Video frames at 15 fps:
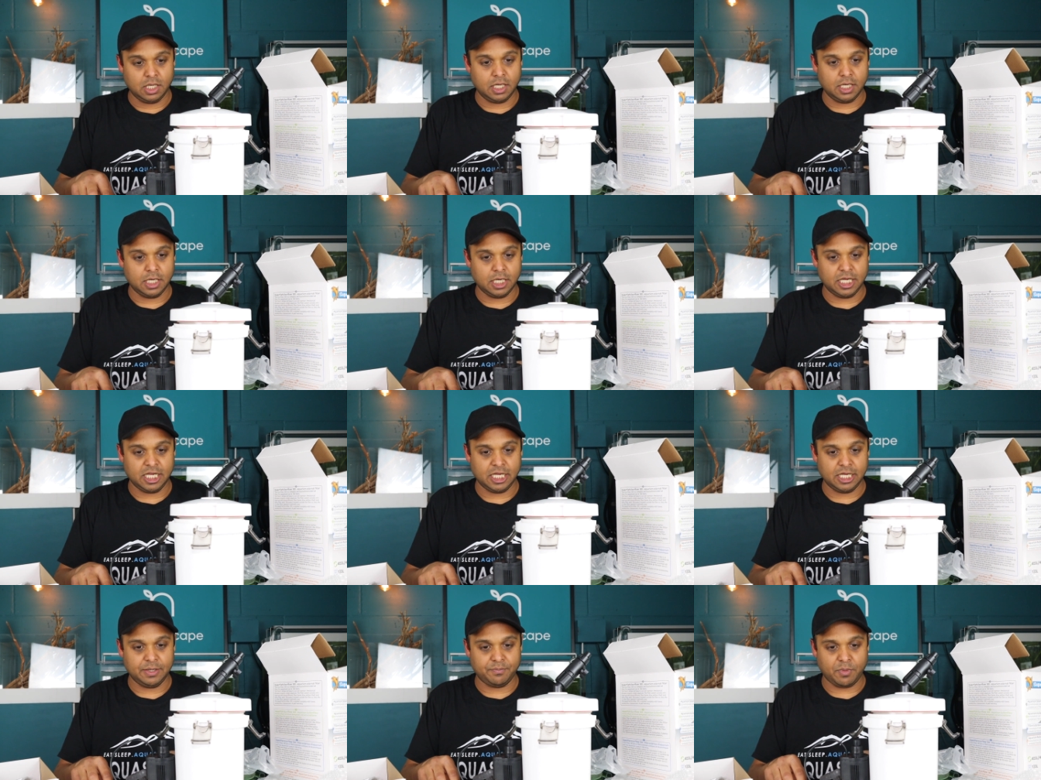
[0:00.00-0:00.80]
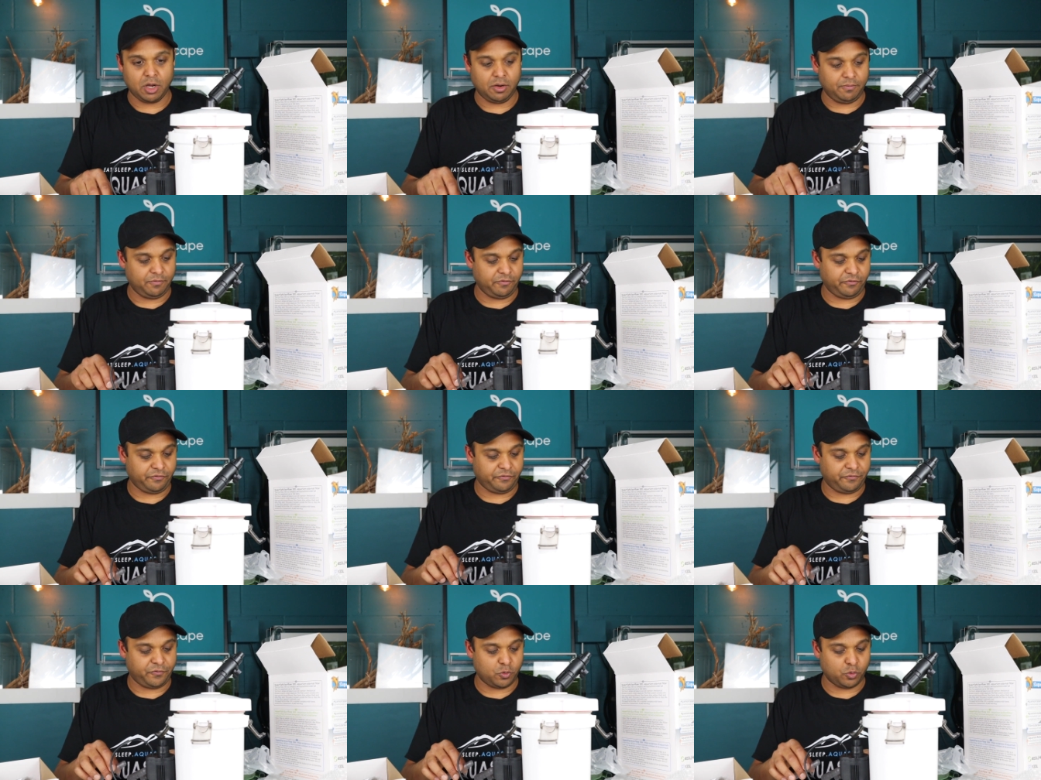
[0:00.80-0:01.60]
Um,
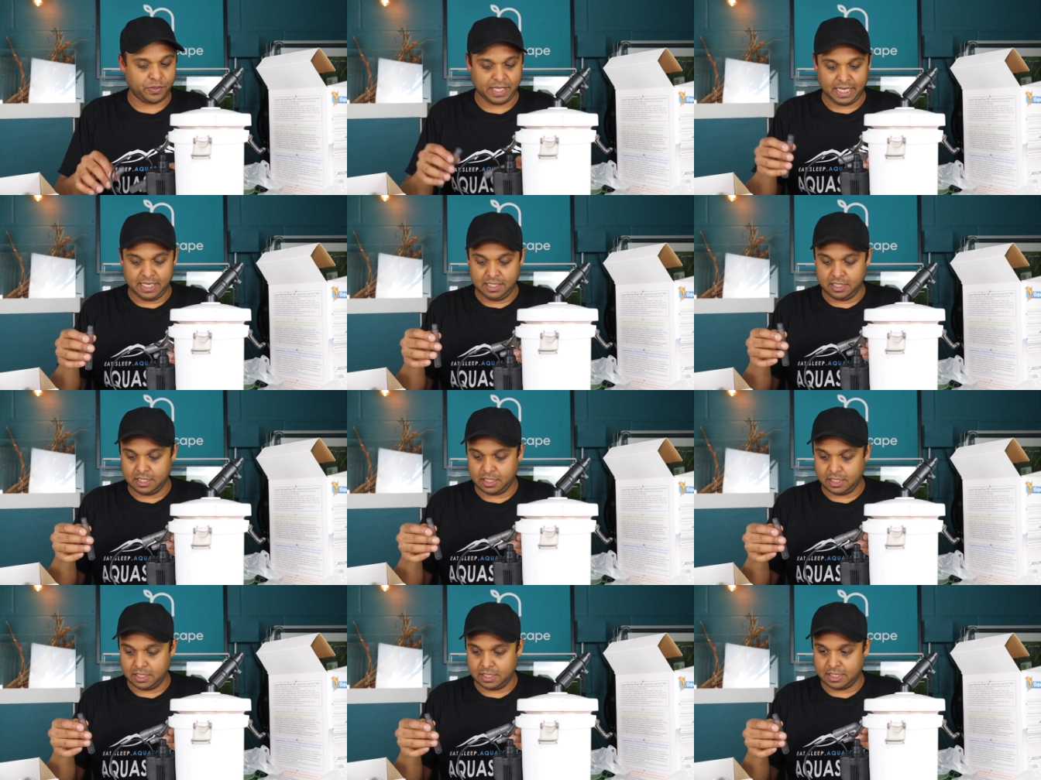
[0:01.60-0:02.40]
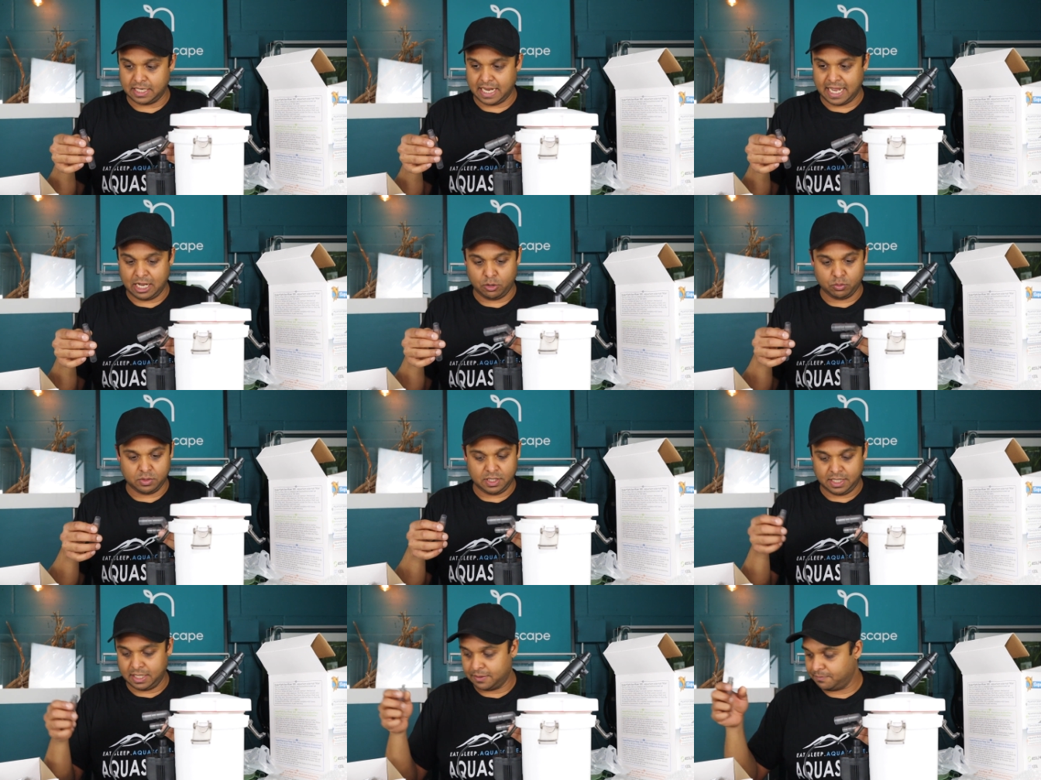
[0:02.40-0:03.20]
for the inlet and
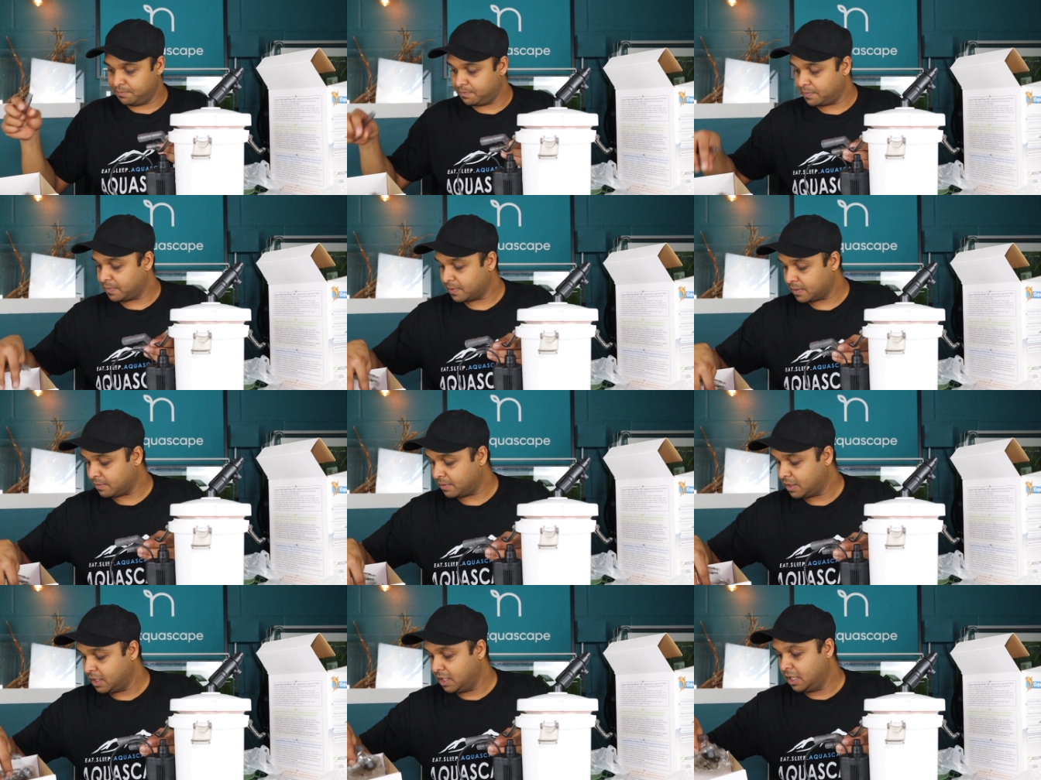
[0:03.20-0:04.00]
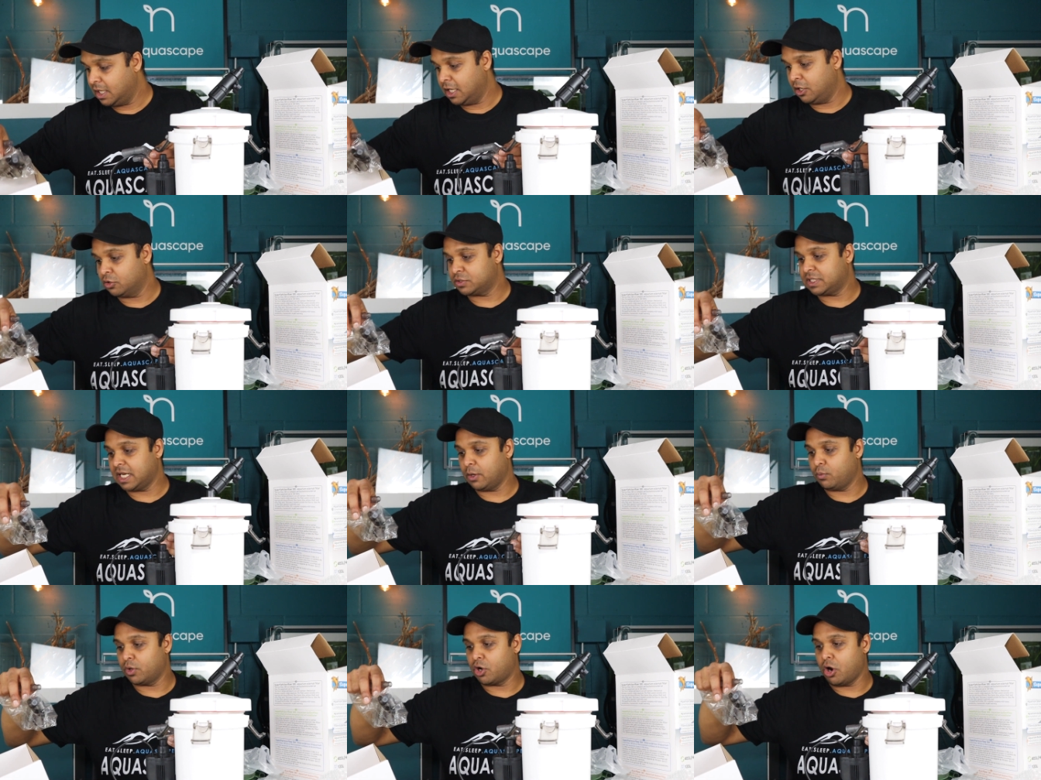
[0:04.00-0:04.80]
outlet, looks
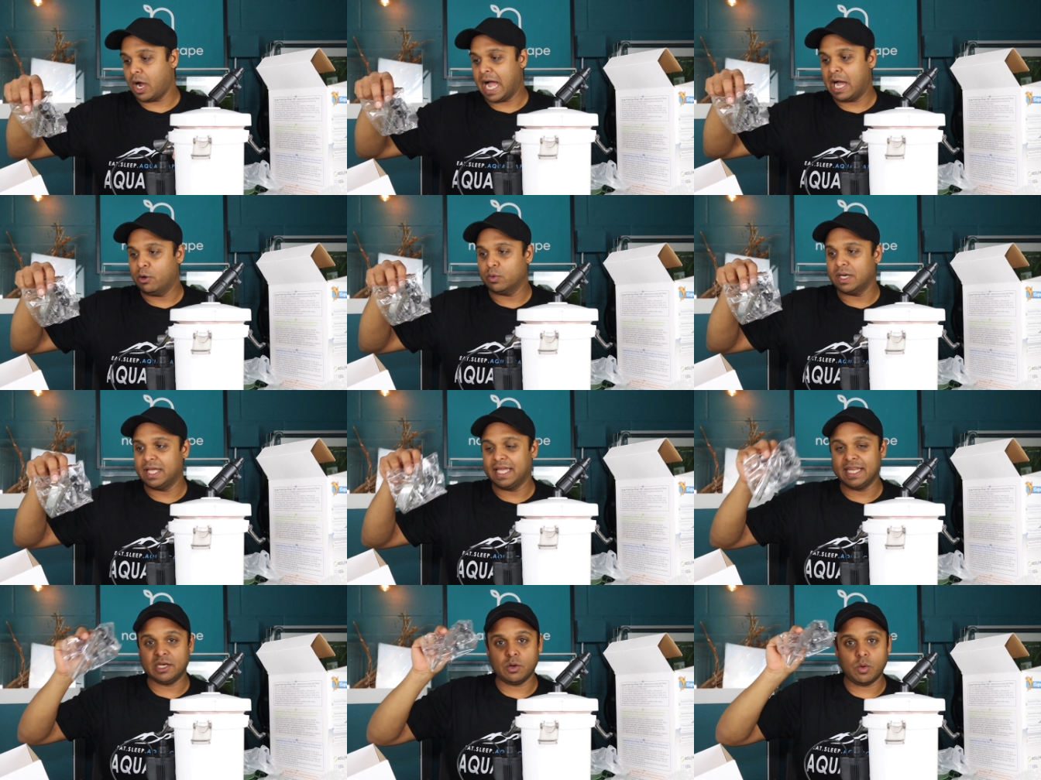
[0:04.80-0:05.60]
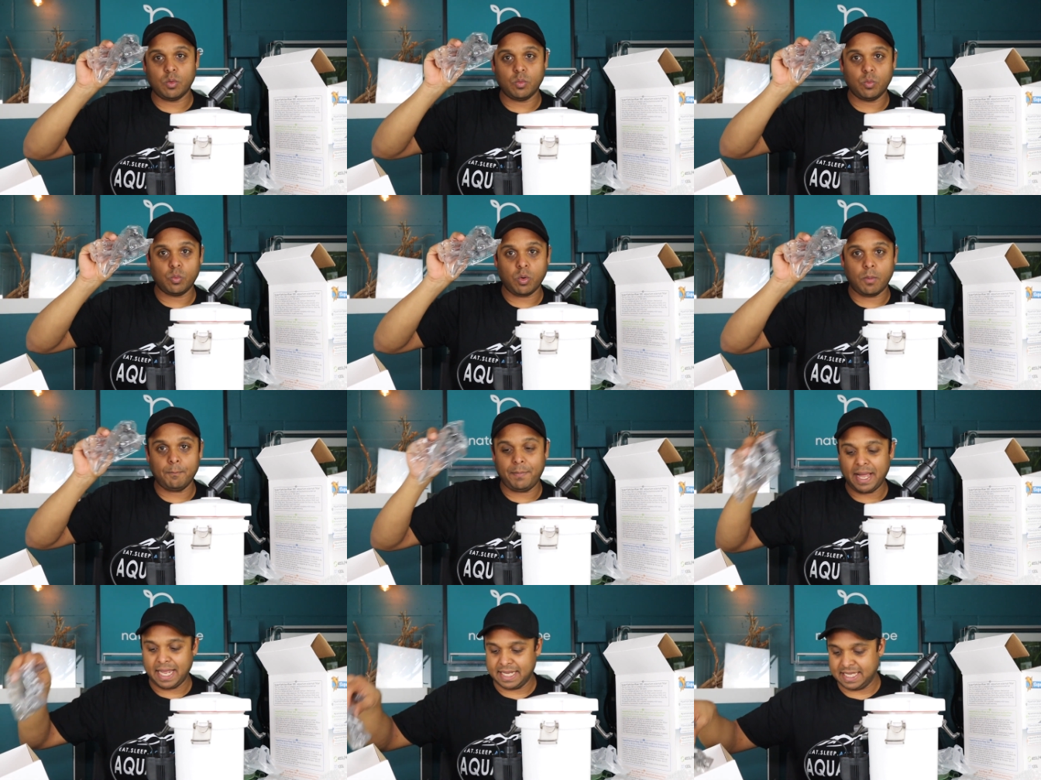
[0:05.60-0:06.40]
like we've got outlet in
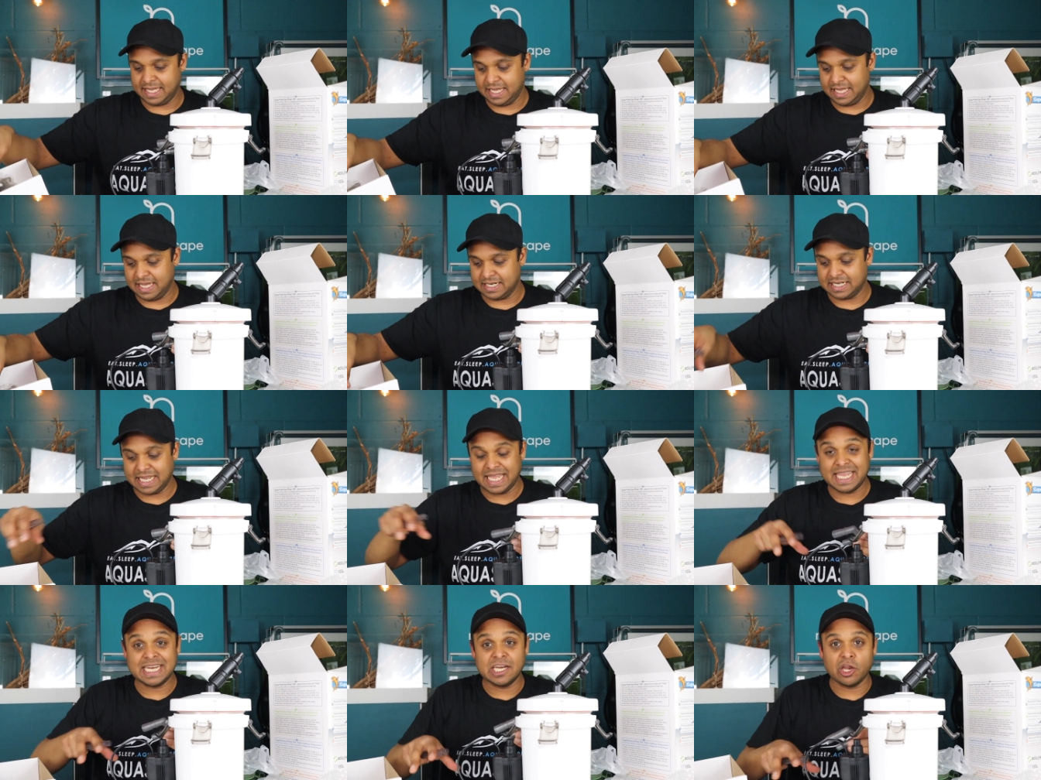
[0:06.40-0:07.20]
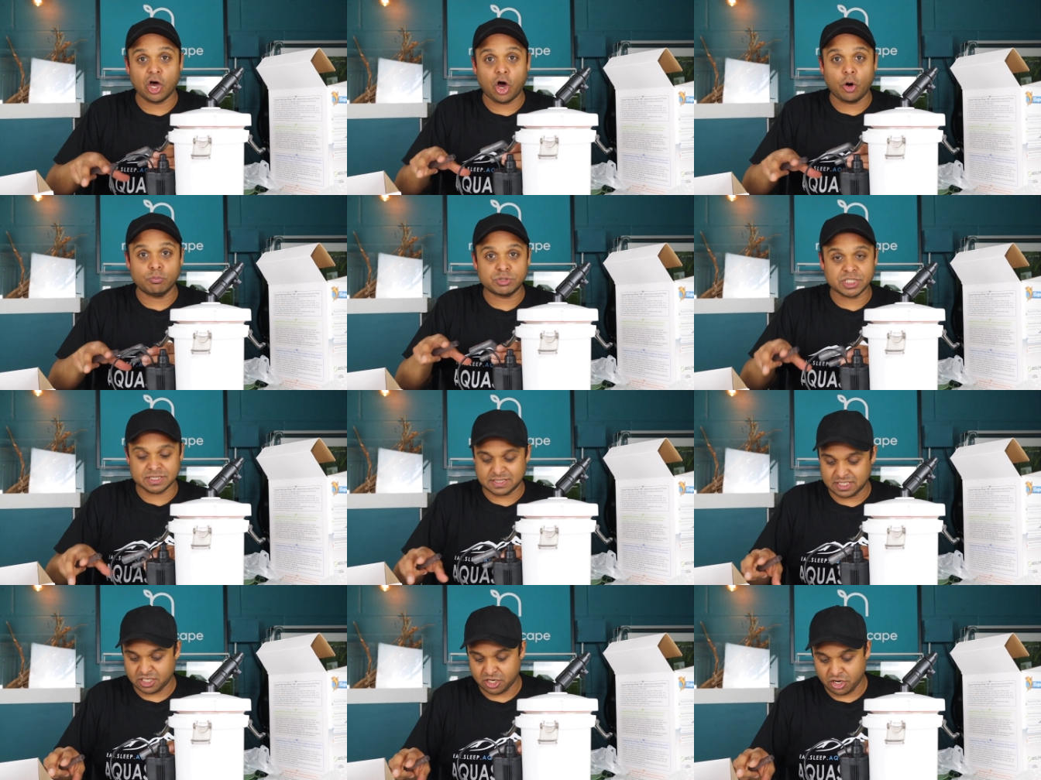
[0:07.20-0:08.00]
one packet and inlet
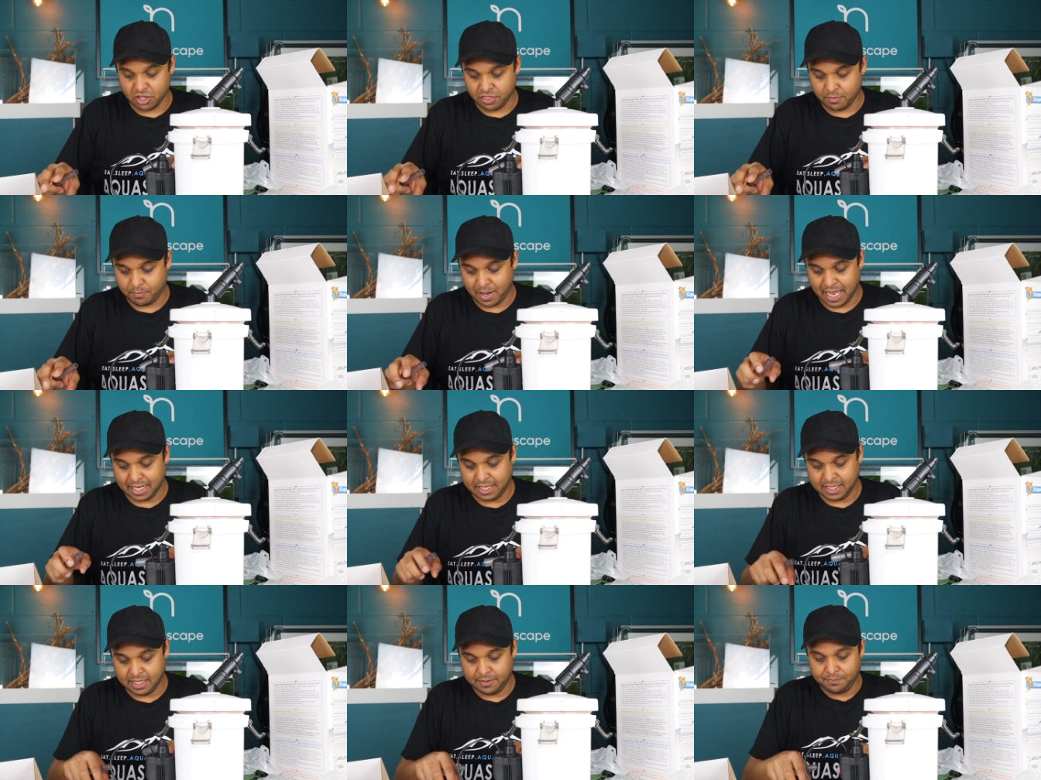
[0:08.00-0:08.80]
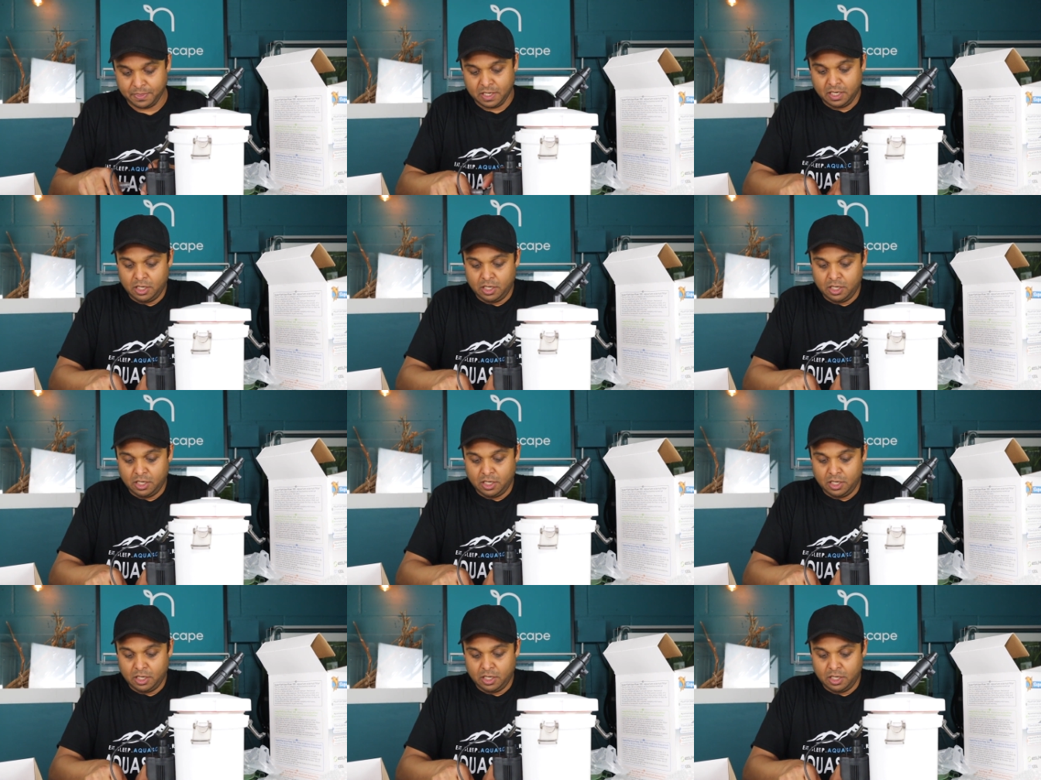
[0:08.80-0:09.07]
options in another packet.